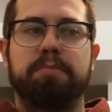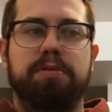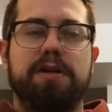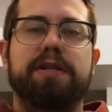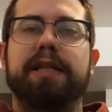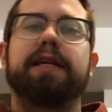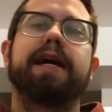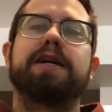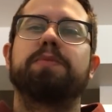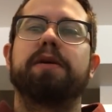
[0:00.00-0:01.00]
pressing the
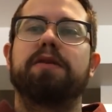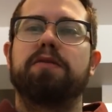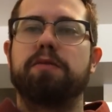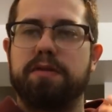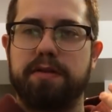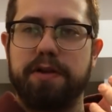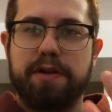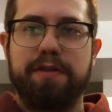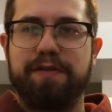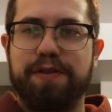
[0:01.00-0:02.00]
gas pedal with
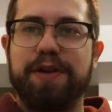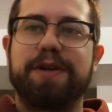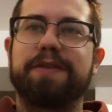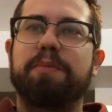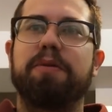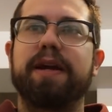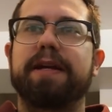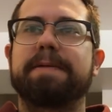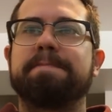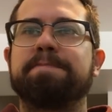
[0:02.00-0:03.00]
your other foot on the
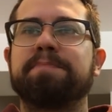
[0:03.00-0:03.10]
brake.